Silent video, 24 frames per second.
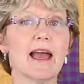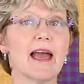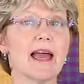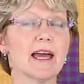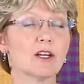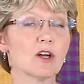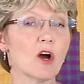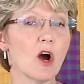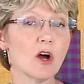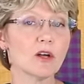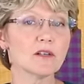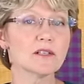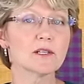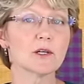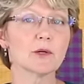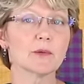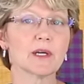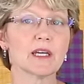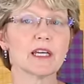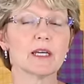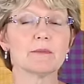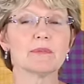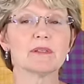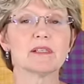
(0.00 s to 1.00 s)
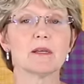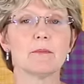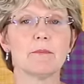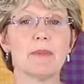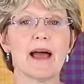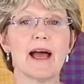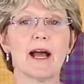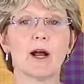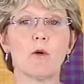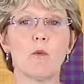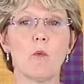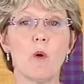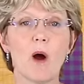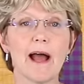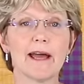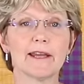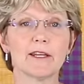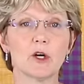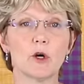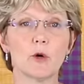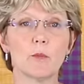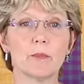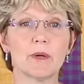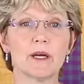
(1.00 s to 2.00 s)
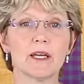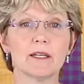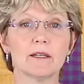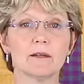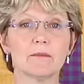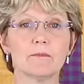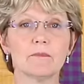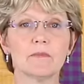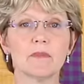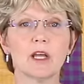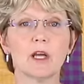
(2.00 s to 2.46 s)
and also keeps the bag wide open.